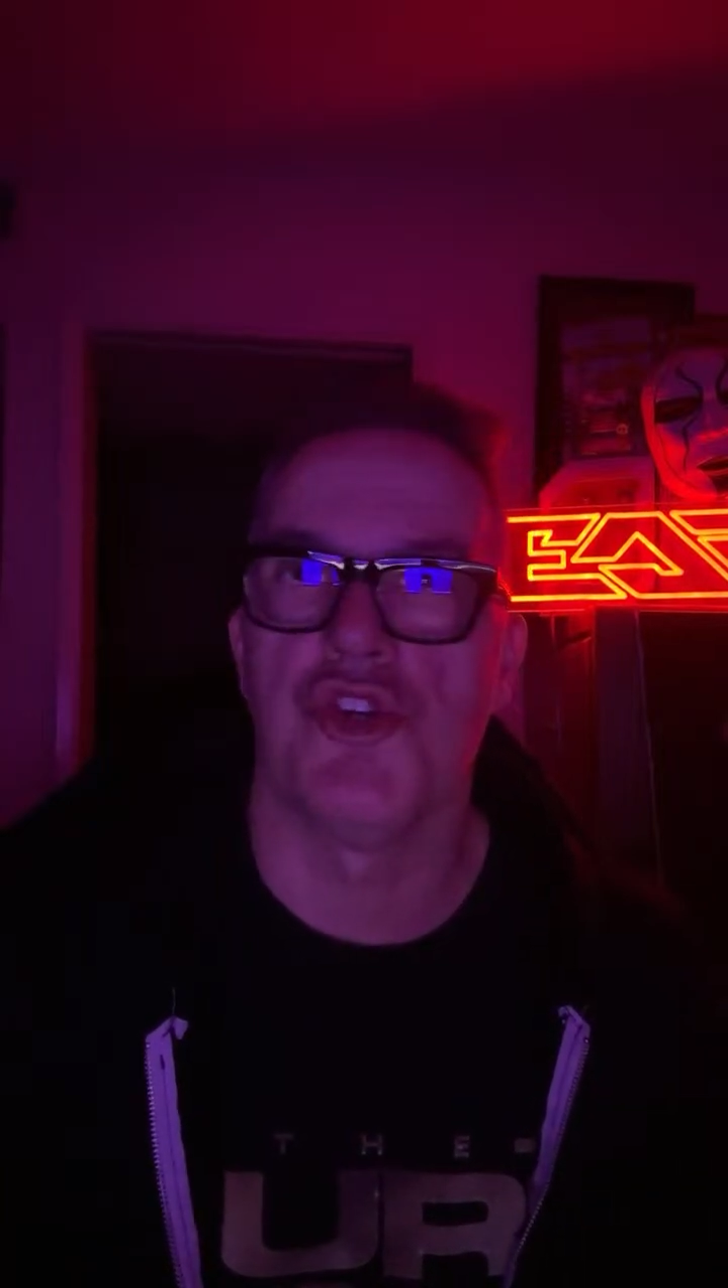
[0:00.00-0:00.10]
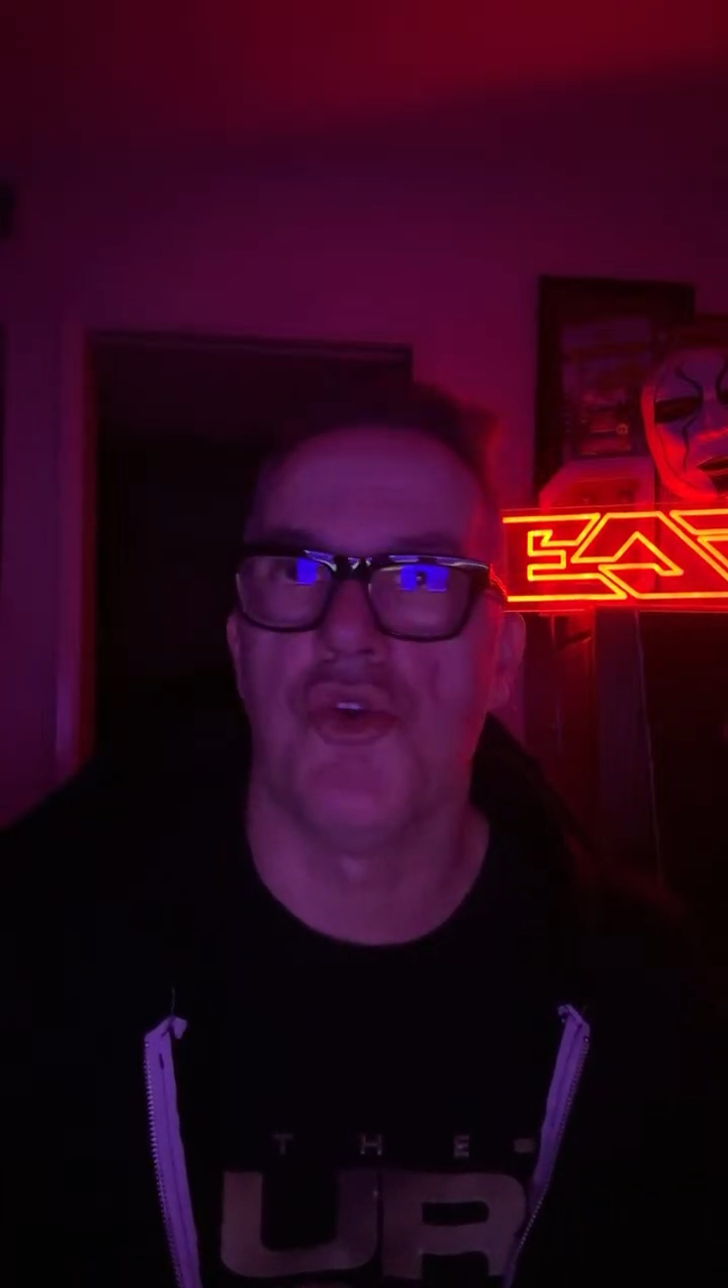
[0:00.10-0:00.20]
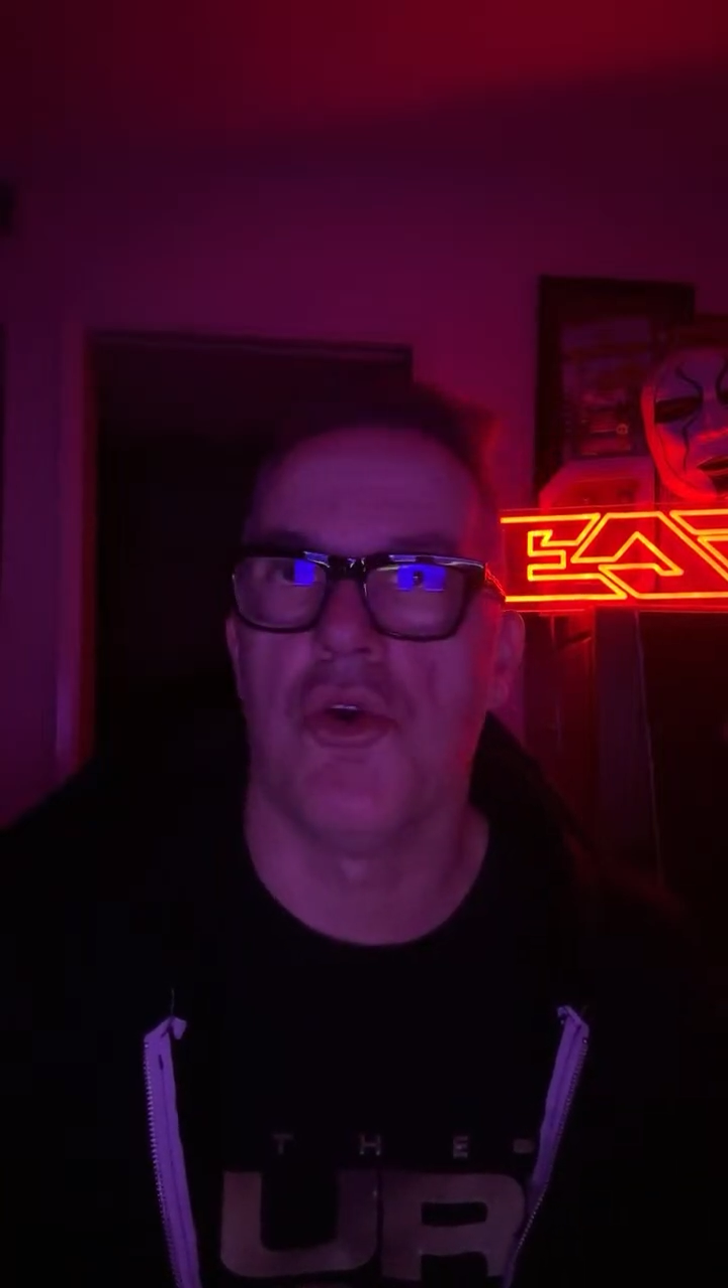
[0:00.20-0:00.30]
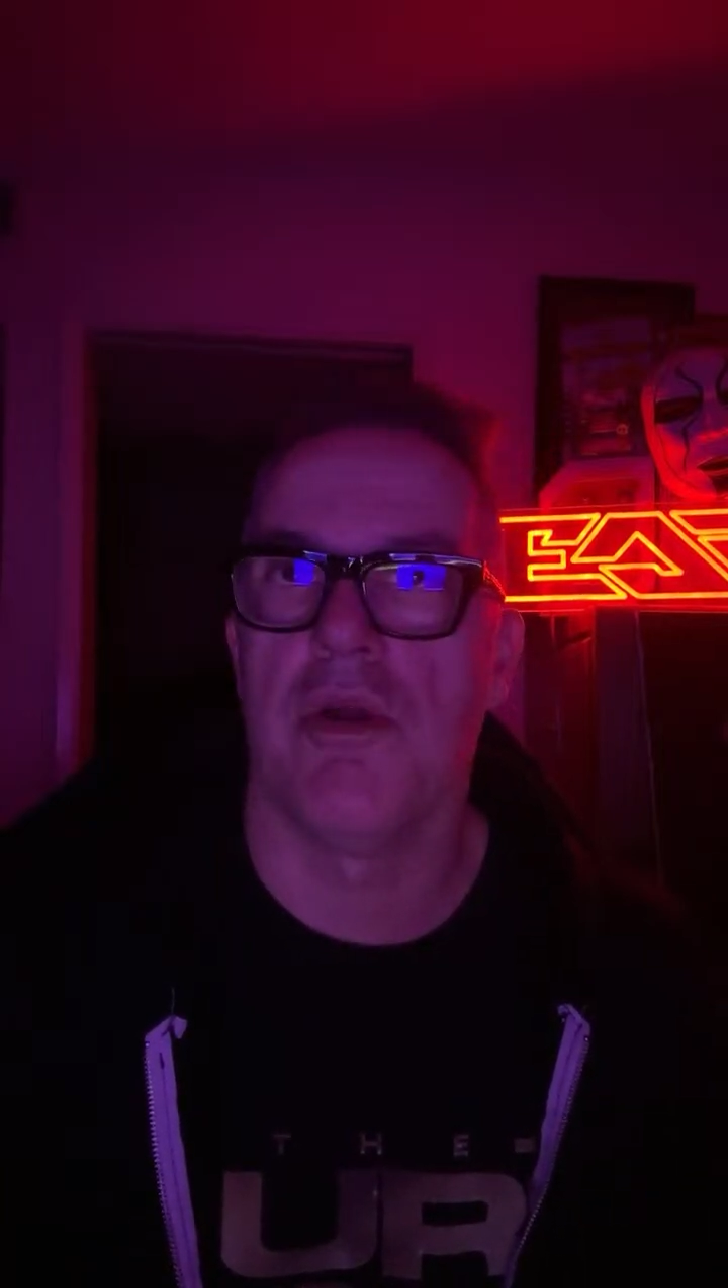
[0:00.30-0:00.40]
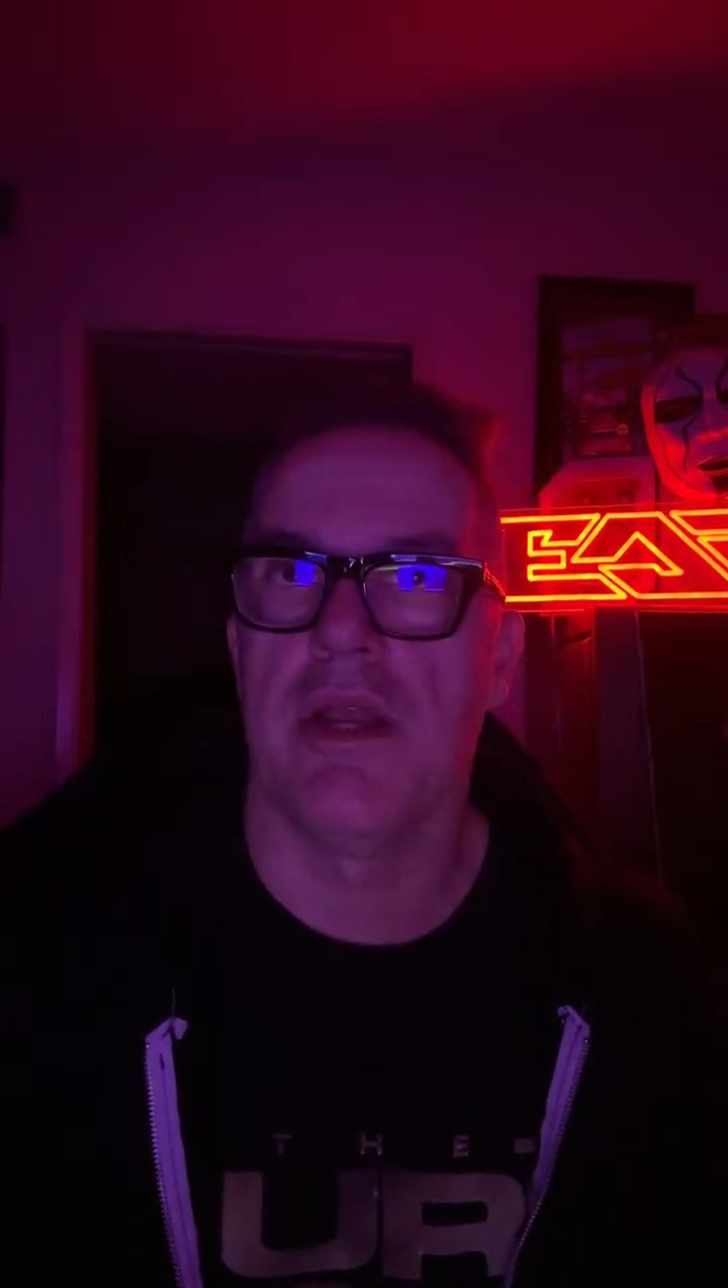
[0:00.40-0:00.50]

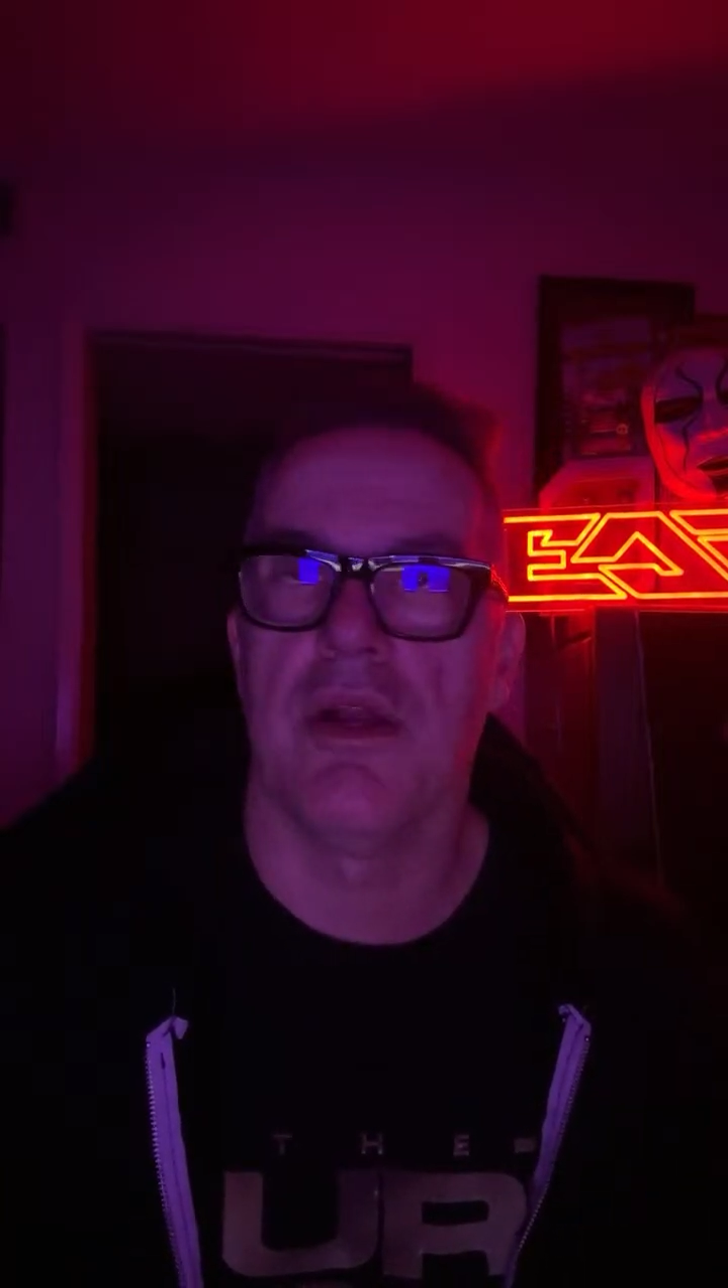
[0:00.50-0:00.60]
Norrie,